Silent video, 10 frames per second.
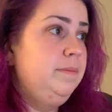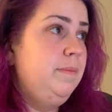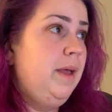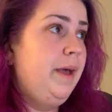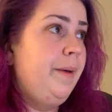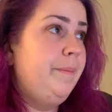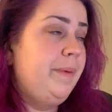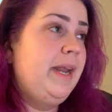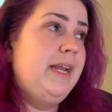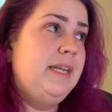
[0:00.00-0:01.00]

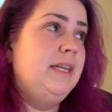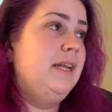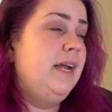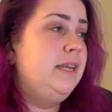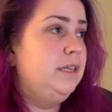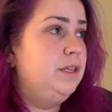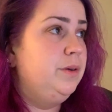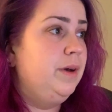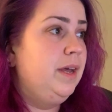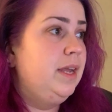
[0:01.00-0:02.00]
But I need to
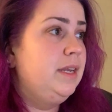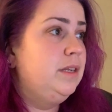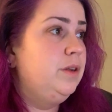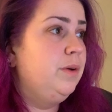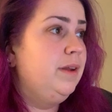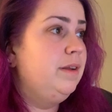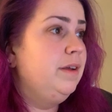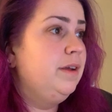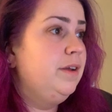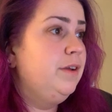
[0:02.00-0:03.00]
do it. I need to do it
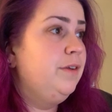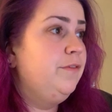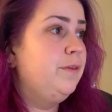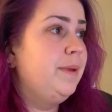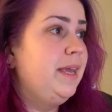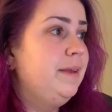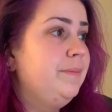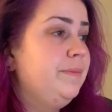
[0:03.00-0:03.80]
for me.